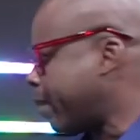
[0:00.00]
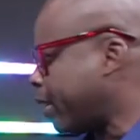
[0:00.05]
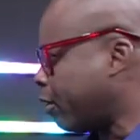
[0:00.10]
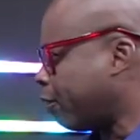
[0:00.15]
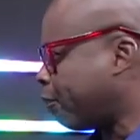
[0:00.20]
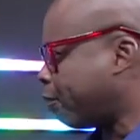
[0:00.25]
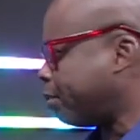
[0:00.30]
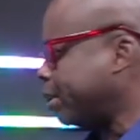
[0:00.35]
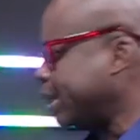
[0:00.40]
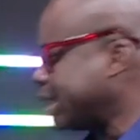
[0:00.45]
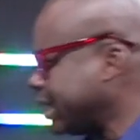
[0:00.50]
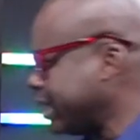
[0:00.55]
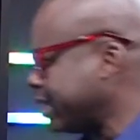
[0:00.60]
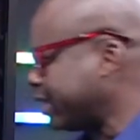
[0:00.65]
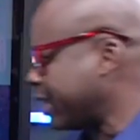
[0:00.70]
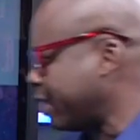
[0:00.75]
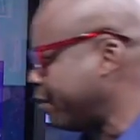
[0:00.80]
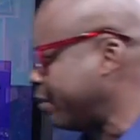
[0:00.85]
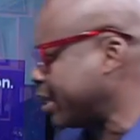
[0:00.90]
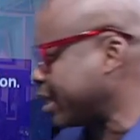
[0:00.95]
of Prison
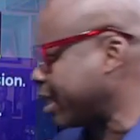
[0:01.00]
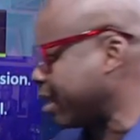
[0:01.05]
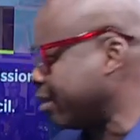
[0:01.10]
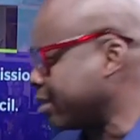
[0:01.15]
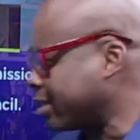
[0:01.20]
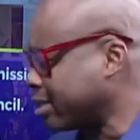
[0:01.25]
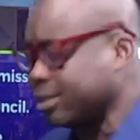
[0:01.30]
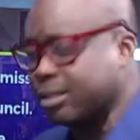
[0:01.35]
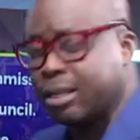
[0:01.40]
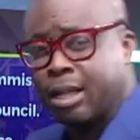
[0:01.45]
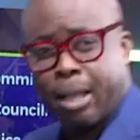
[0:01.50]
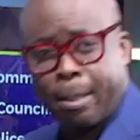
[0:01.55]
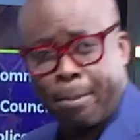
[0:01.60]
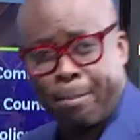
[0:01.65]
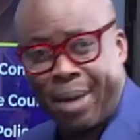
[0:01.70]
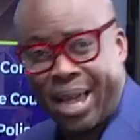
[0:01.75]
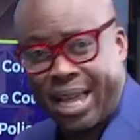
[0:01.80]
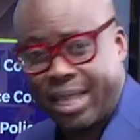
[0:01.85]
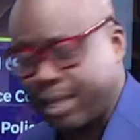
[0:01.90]
Service Council by the